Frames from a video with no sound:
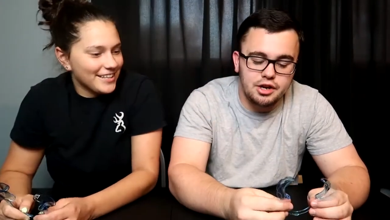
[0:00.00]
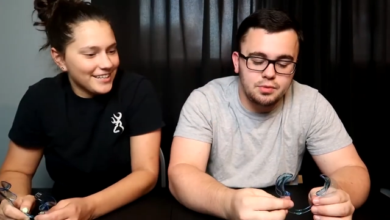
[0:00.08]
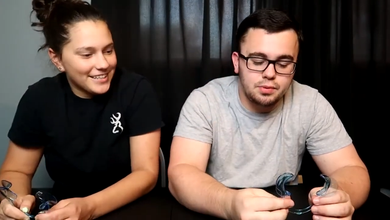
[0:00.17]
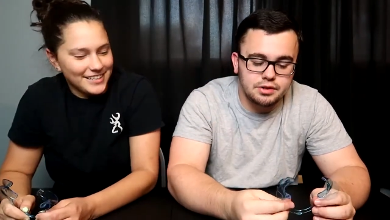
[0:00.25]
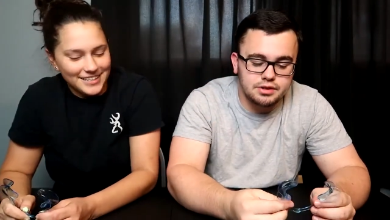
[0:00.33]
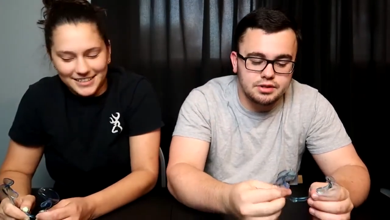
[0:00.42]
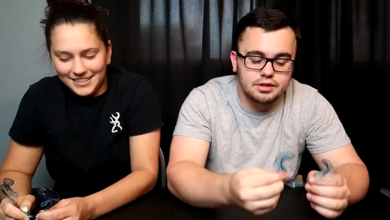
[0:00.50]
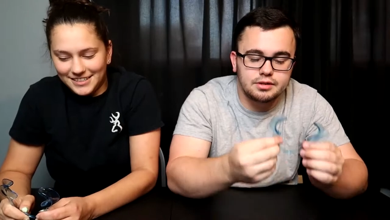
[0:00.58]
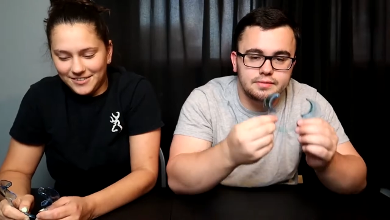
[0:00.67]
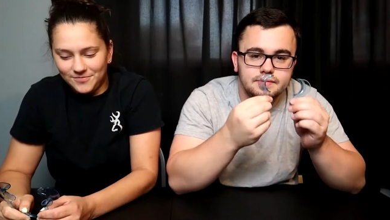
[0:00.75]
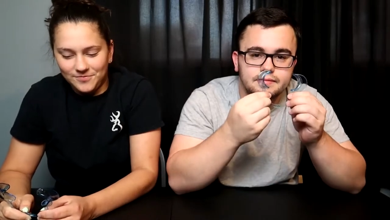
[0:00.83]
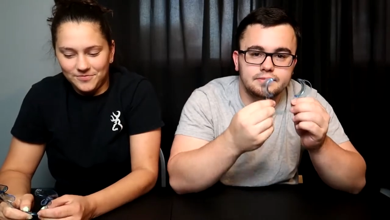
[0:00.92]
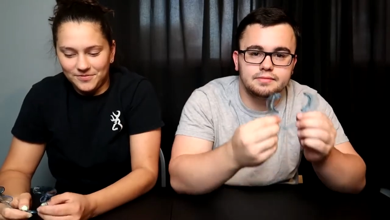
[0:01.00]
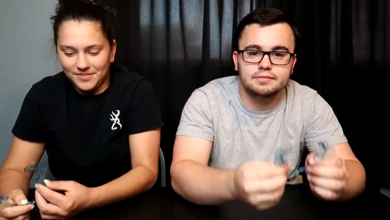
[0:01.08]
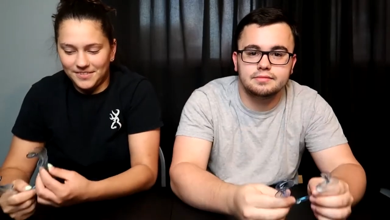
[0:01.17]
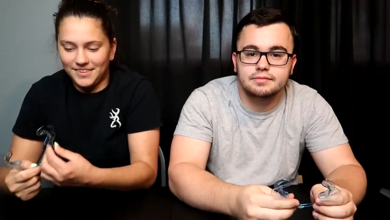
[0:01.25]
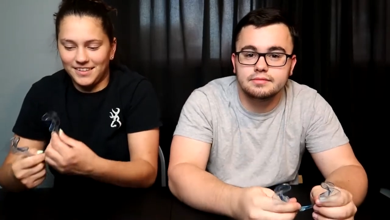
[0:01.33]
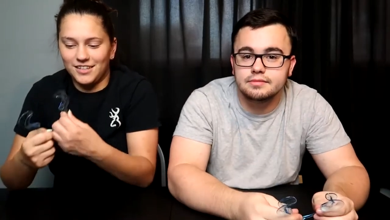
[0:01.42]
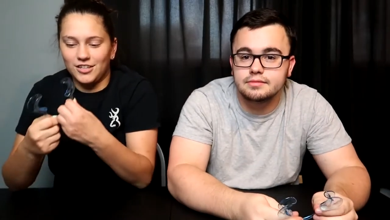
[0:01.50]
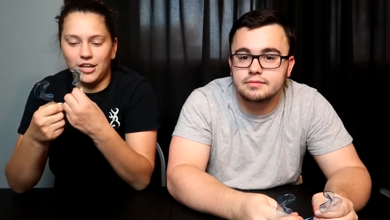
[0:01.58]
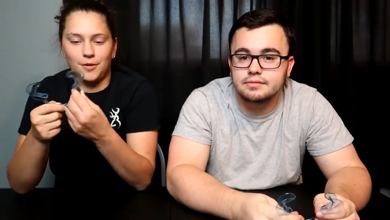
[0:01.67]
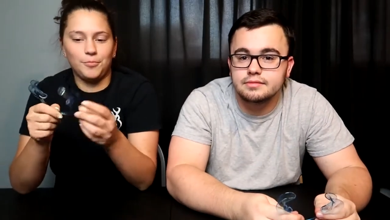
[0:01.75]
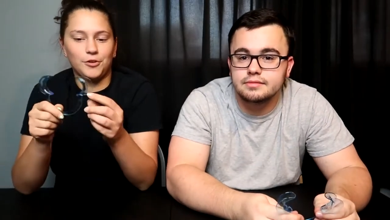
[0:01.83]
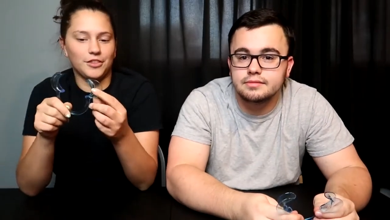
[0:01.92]
Speaker 1: How do you put this on?
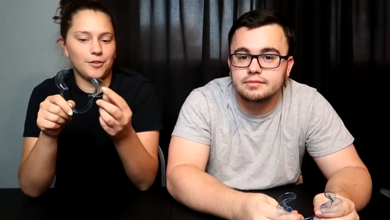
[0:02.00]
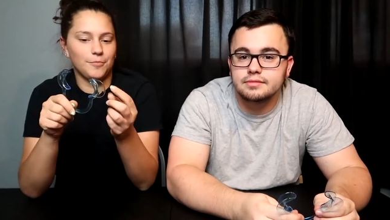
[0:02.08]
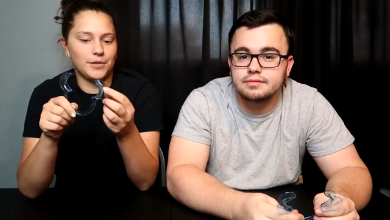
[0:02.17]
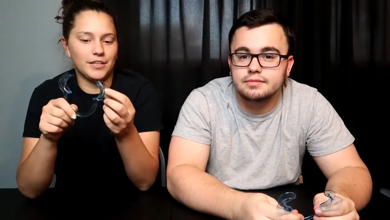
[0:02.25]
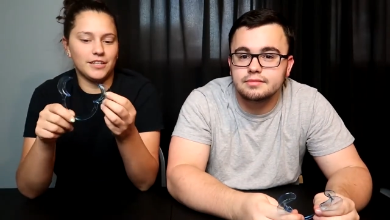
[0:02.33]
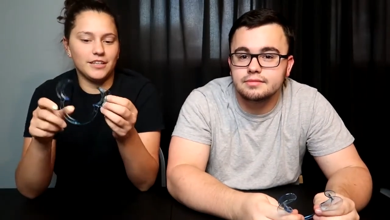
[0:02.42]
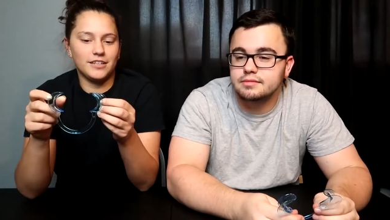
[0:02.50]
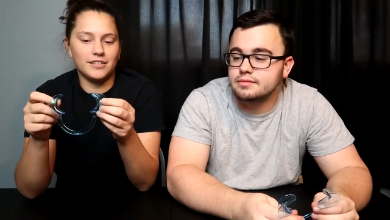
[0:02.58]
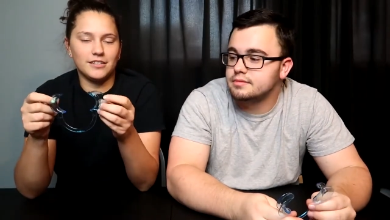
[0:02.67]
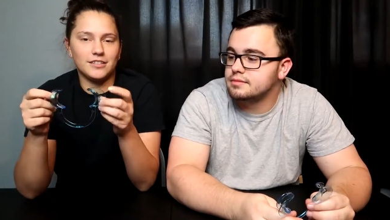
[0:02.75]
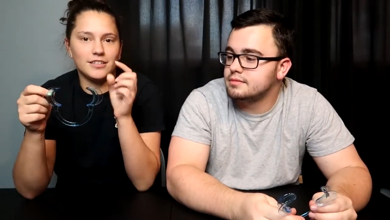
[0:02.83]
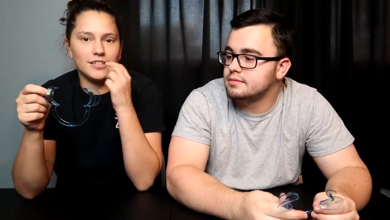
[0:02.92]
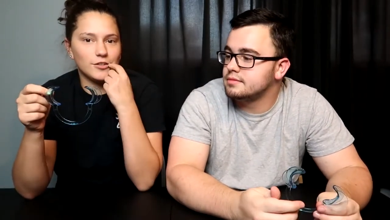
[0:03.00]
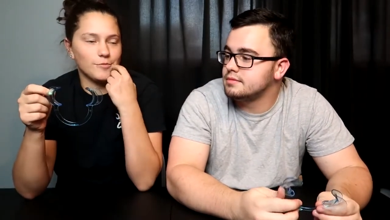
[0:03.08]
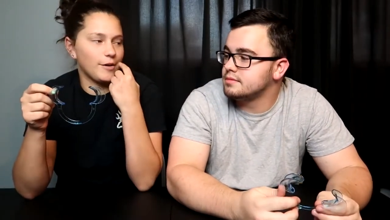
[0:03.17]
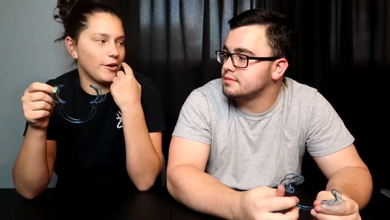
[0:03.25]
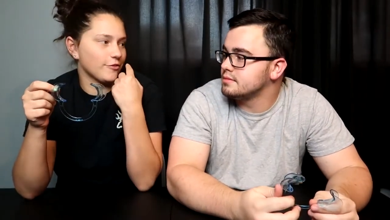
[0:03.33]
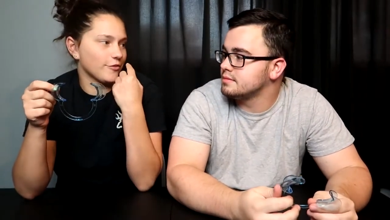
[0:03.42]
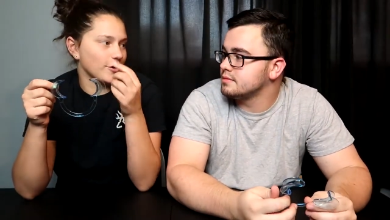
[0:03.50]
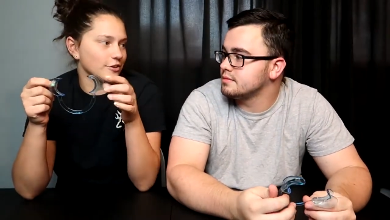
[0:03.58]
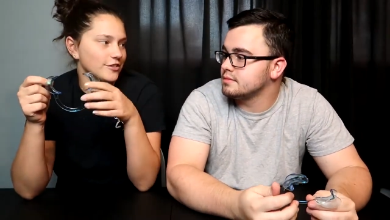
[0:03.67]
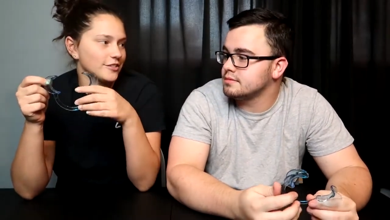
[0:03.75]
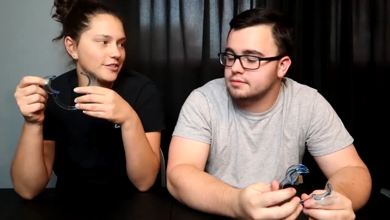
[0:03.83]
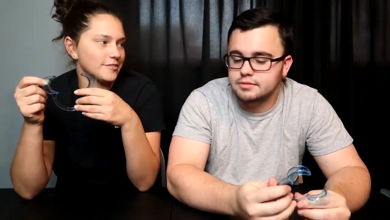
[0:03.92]
Speaker 2: Yeah, put the big end in your mouth
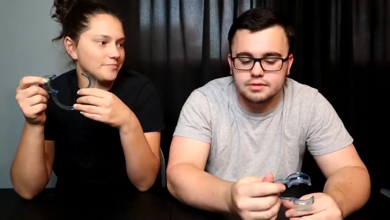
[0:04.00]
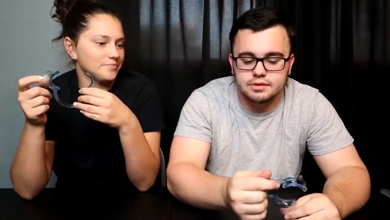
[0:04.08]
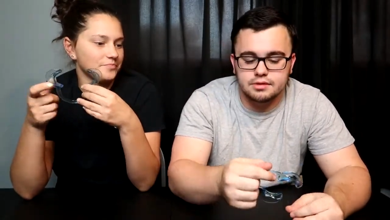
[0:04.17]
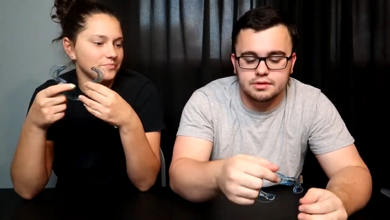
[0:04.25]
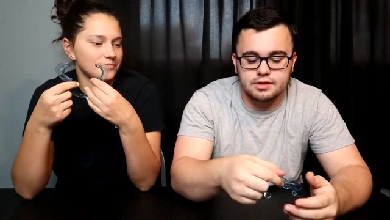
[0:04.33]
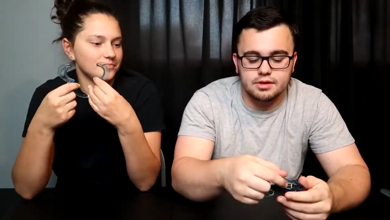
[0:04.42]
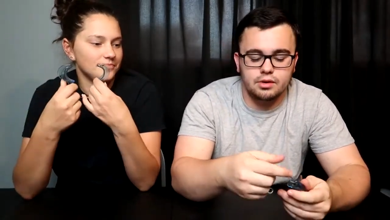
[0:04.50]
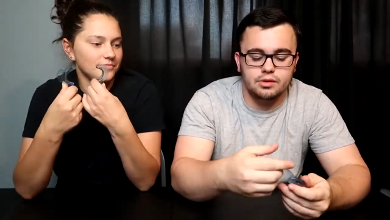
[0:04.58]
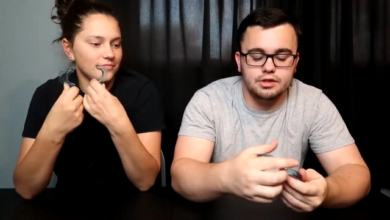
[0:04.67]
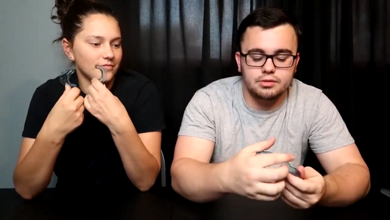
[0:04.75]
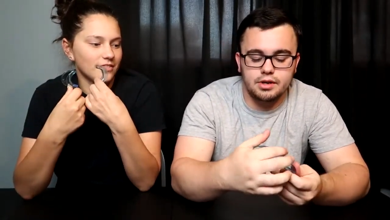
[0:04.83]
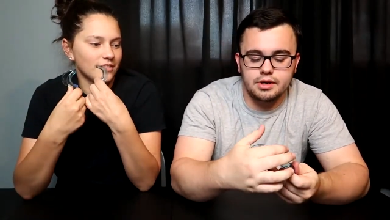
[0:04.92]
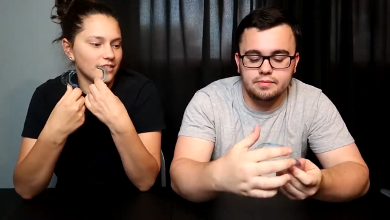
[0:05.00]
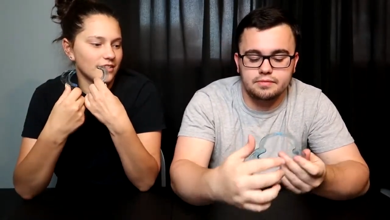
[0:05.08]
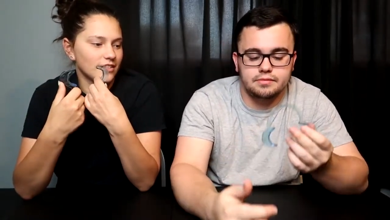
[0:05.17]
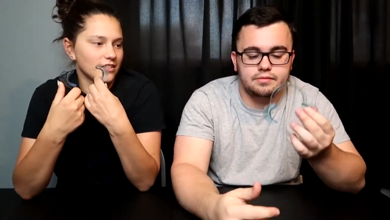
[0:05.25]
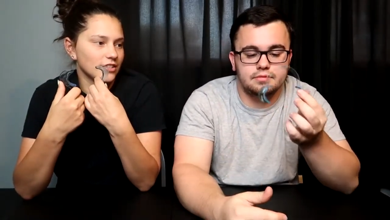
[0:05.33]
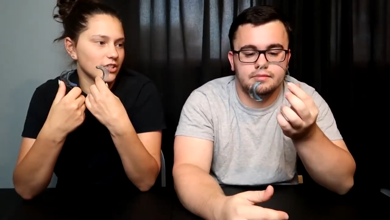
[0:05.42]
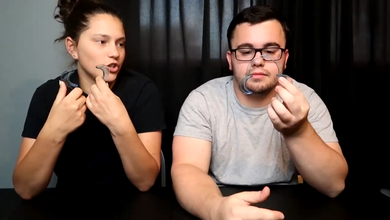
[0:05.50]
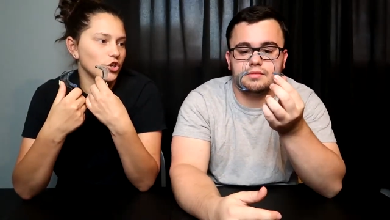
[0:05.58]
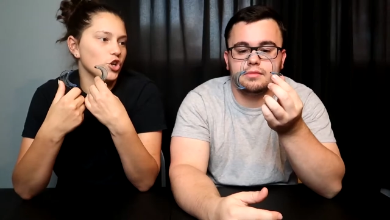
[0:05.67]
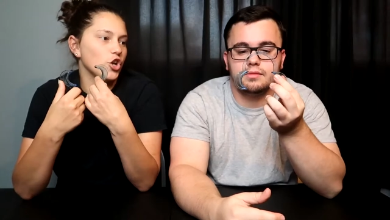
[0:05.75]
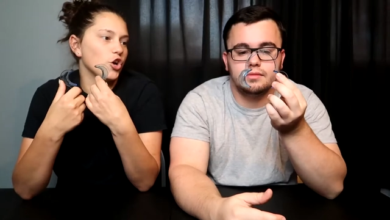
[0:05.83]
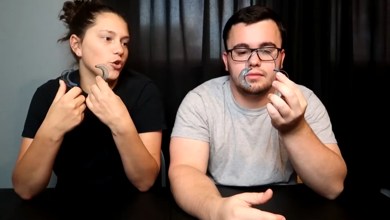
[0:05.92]
first.
Speaker 1: Does it go this way?
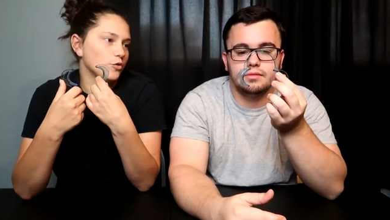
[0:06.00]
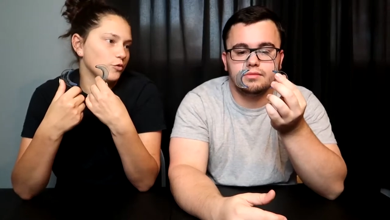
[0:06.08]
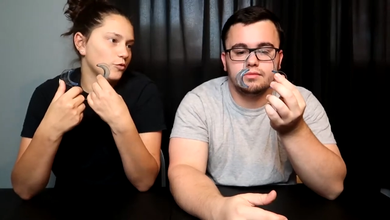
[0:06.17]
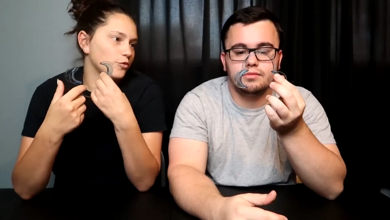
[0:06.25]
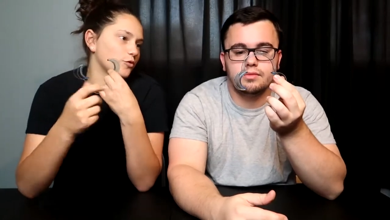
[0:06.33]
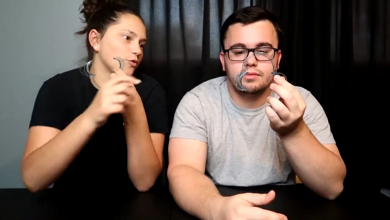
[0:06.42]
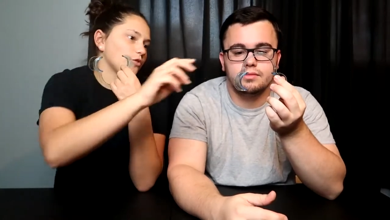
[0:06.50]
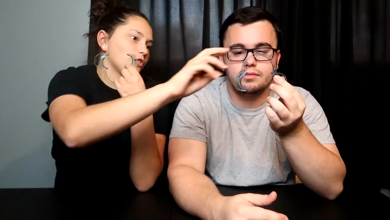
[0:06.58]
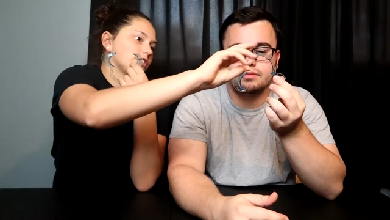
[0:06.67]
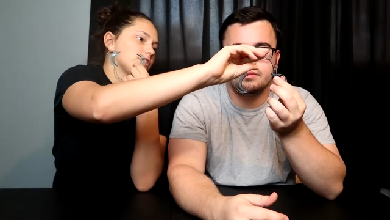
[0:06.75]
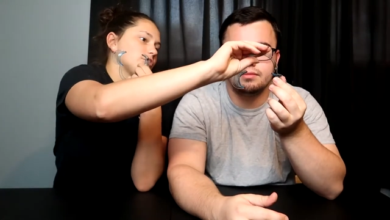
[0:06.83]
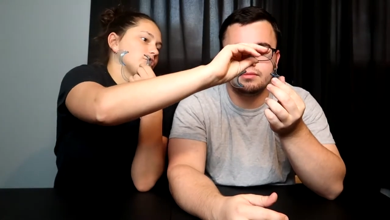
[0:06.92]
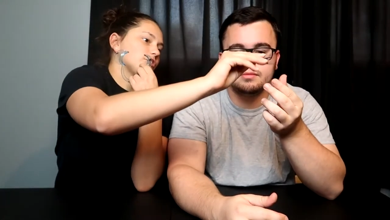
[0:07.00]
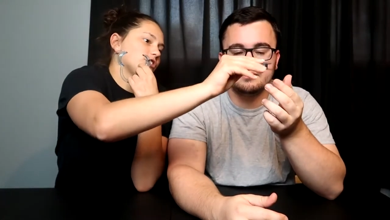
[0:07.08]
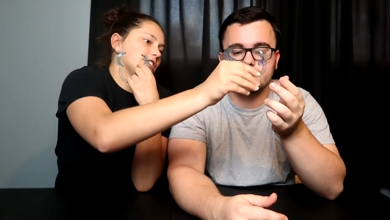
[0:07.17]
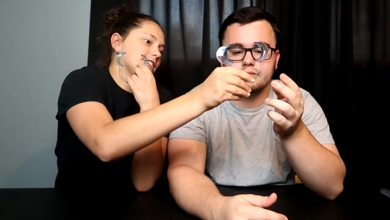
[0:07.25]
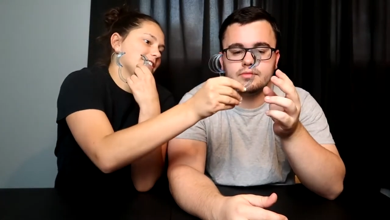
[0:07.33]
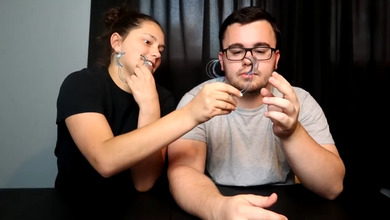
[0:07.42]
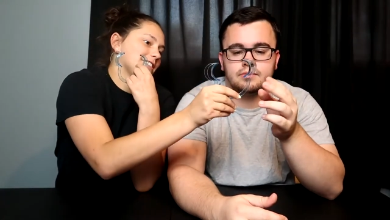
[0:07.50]
Speaker 2: No. This is your chin.